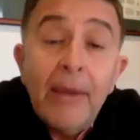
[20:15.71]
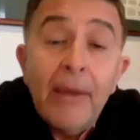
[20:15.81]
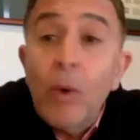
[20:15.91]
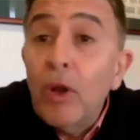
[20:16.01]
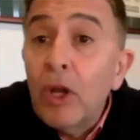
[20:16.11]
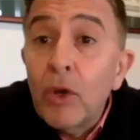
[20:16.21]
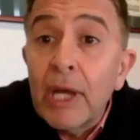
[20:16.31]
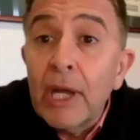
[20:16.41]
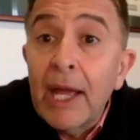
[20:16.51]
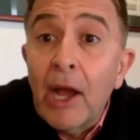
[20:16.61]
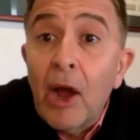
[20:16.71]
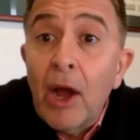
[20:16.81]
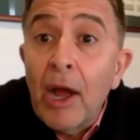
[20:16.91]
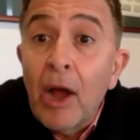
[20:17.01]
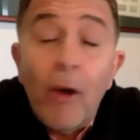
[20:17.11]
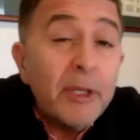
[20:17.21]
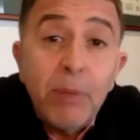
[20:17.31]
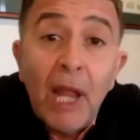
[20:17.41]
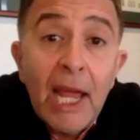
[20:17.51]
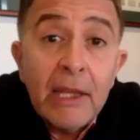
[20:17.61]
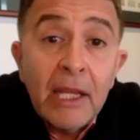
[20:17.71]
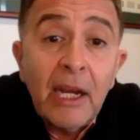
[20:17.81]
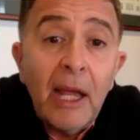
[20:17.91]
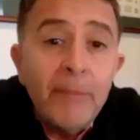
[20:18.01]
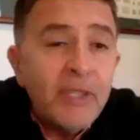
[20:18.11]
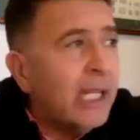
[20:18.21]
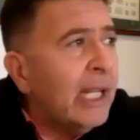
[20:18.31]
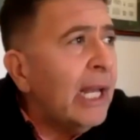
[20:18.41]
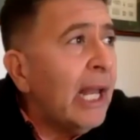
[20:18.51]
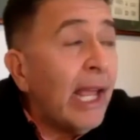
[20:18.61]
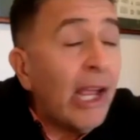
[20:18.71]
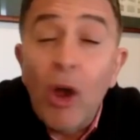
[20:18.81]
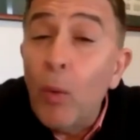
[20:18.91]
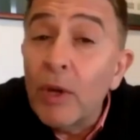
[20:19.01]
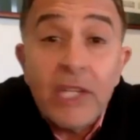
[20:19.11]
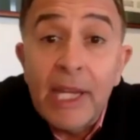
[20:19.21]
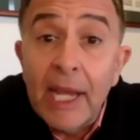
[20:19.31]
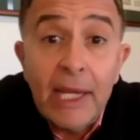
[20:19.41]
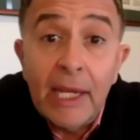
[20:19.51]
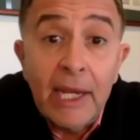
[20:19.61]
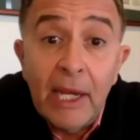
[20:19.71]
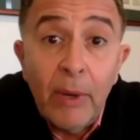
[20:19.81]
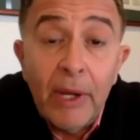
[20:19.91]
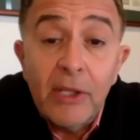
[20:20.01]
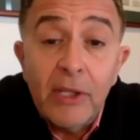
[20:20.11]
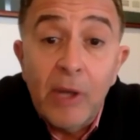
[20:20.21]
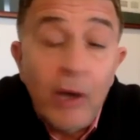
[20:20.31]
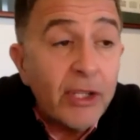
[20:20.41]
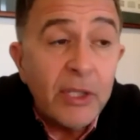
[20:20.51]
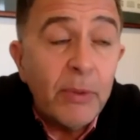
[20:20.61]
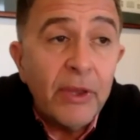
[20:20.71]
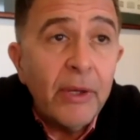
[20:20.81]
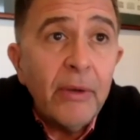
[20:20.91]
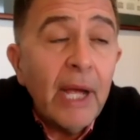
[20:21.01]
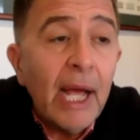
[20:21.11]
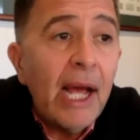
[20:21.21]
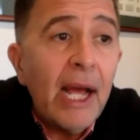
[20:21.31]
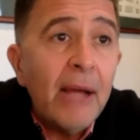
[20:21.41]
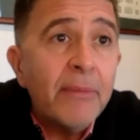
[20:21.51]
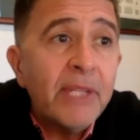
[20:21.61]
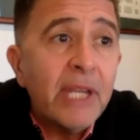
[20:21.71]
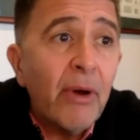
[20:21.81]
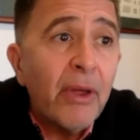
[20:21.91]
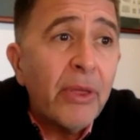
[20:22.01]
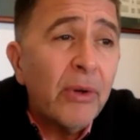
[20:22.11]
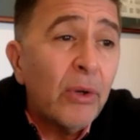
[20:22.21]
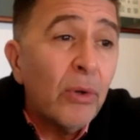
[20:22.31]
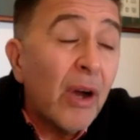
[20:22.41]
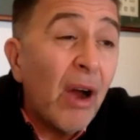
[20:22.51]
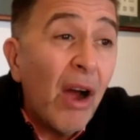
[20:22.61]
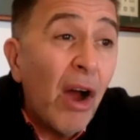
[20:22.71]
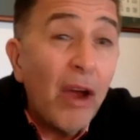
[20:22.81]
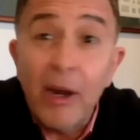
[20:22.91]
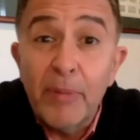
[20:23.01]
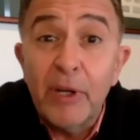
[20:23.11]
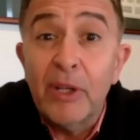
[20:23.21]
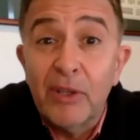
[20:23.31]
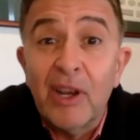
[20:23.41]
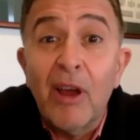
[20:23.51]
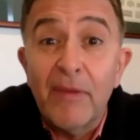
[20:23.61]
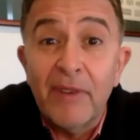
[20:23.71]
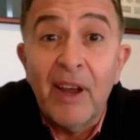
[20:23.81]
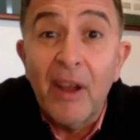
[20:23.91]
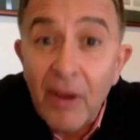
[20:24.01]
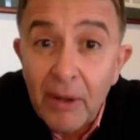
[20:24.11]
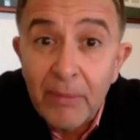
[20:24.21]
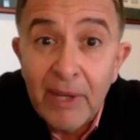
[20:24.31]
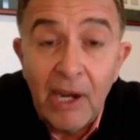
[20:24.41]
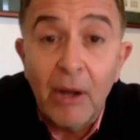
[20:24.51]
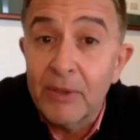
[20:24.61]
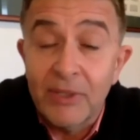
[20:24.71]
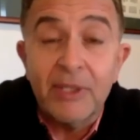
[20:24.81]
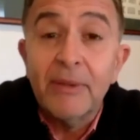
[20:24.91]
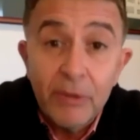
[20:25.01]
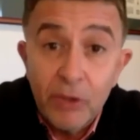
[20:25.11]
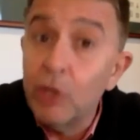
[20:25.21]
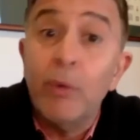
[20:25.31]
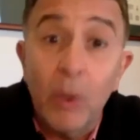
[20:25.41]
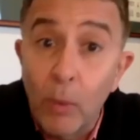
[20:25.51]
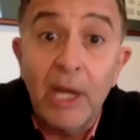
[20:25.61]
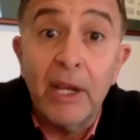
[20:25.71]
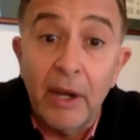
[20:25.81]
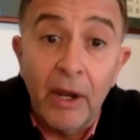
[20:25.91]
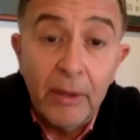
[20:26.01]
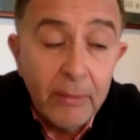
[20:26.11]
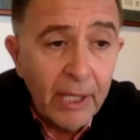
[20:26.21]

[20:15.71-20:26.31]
well, look, I was playing the clubs in LA. I wasn't getting anywhere, to be honest with you. So I thought, look, I got a pretty good life at home, and I was doing well at home.